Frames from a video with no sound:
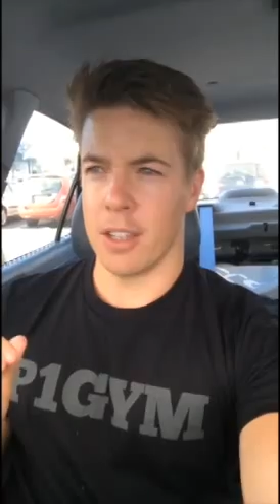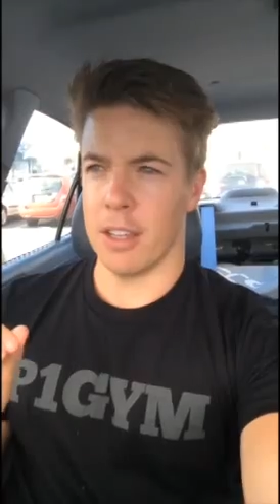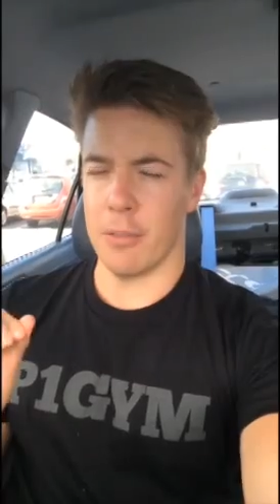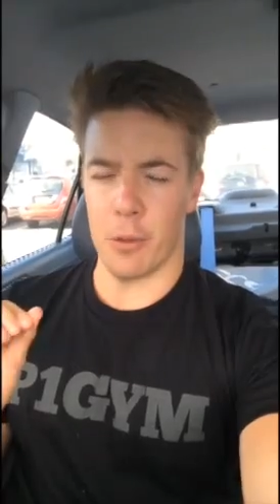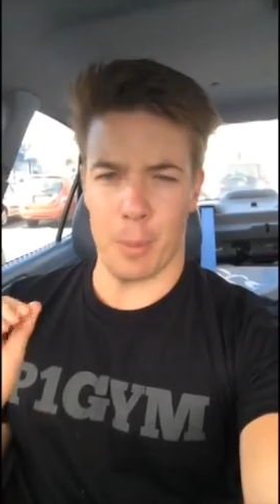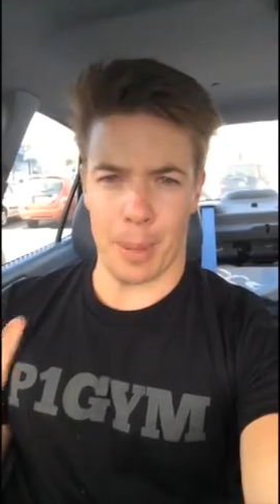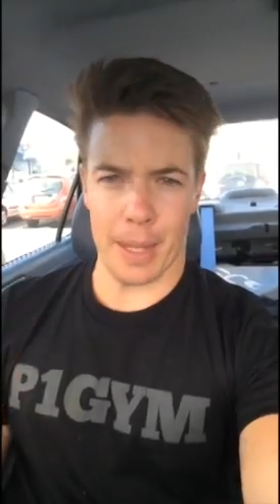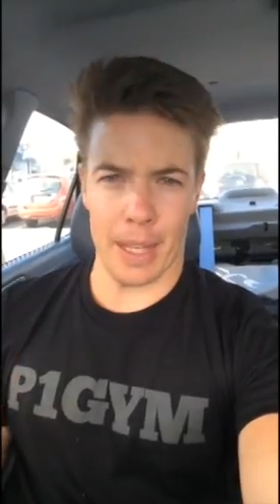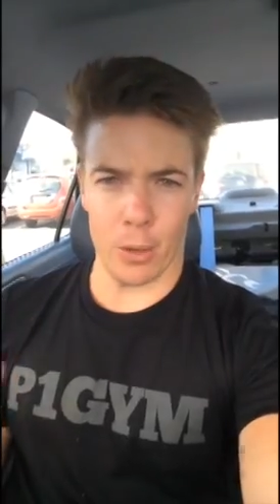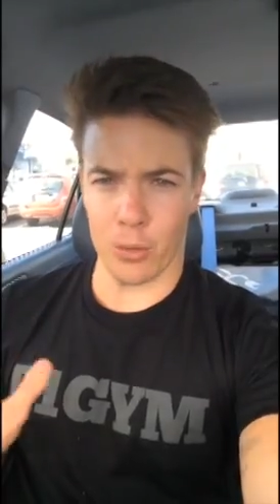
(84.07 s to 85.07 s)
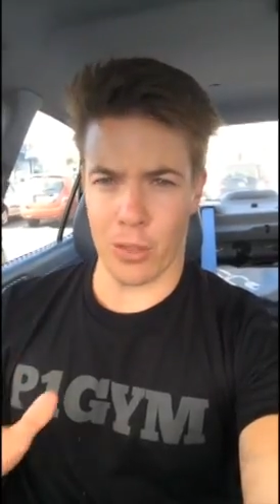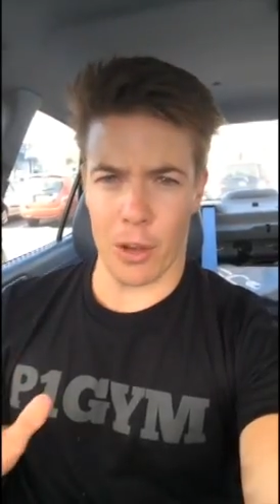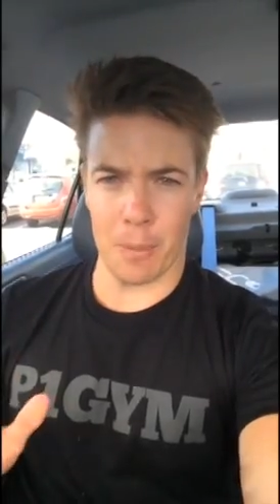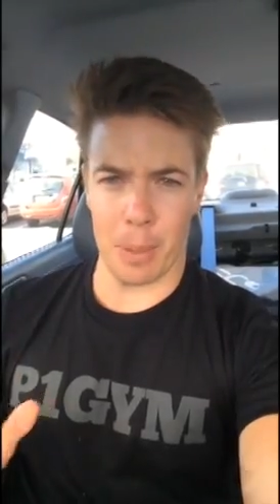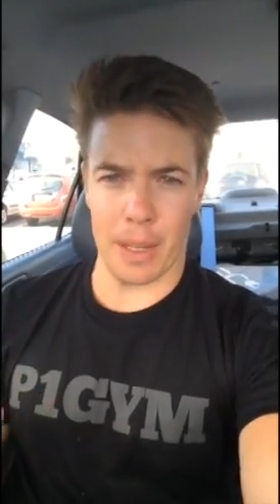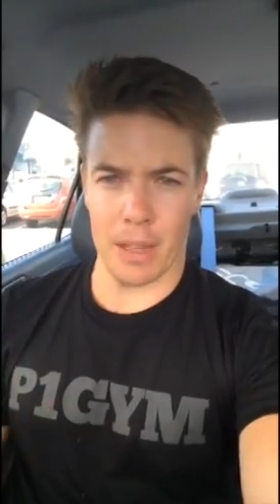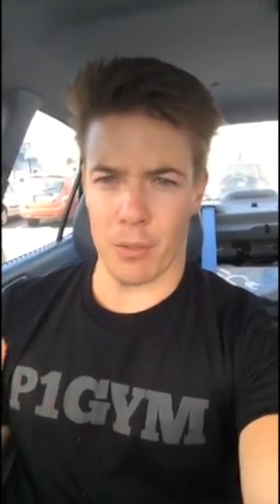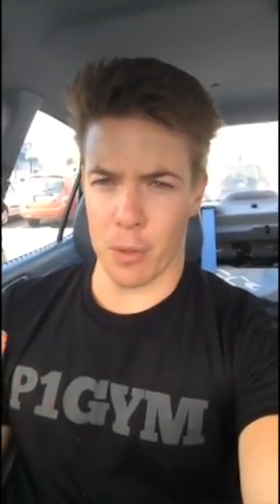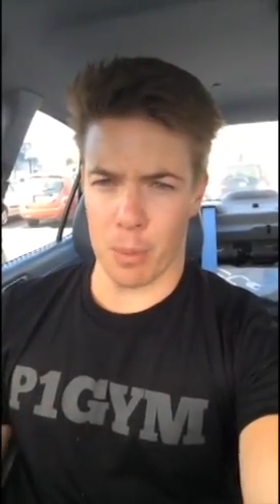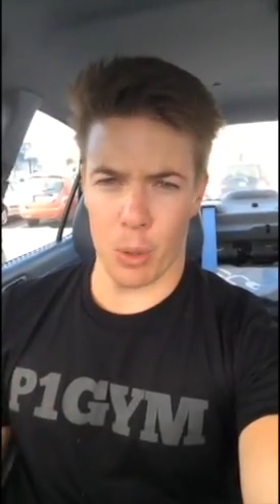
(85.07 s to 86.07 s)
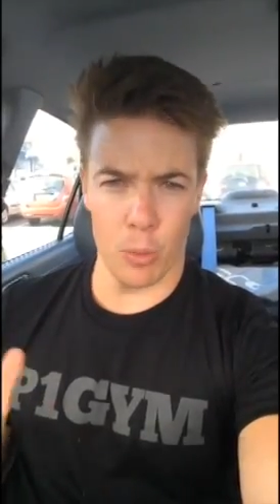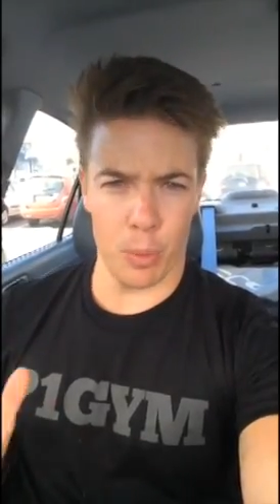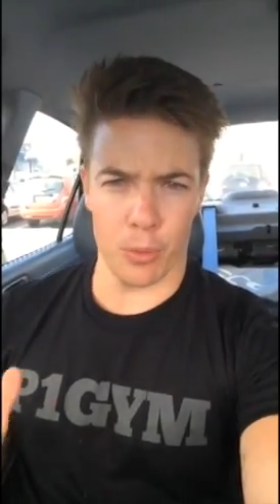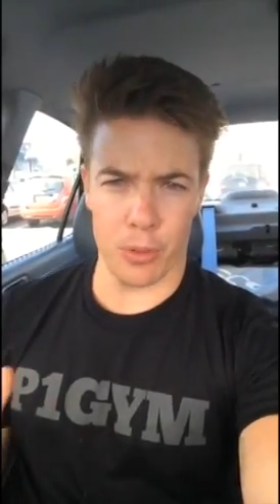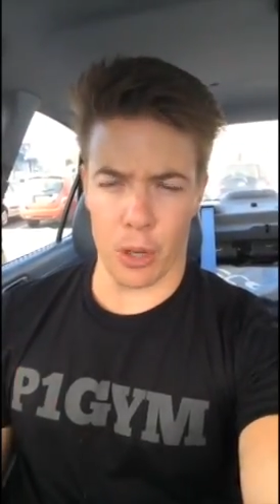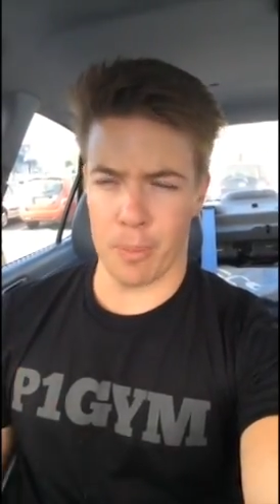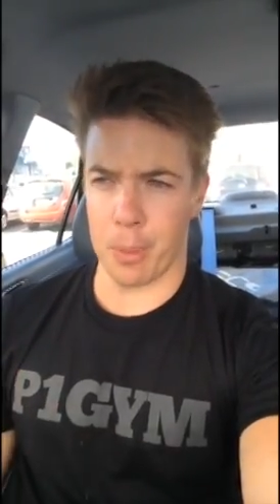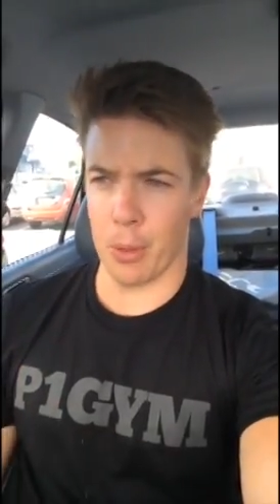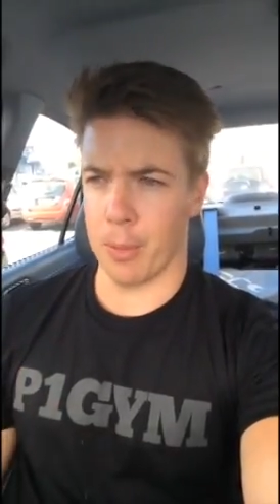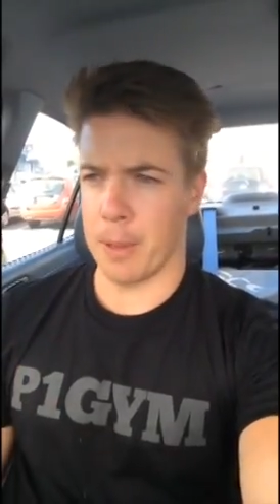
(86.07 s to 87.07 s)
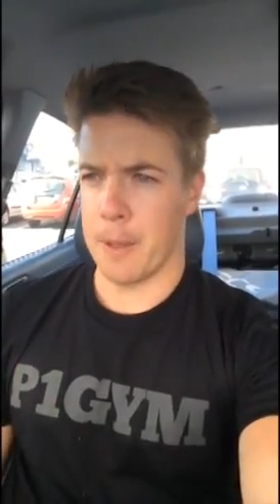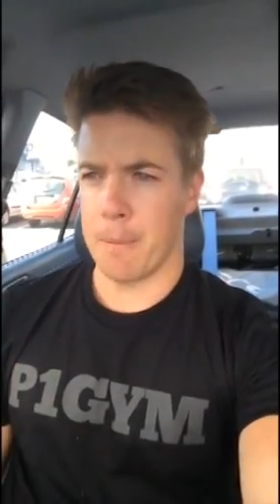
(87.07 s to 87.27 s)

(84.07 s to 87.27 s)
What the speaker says: if you pee or don't pee, if you poop or don't poop,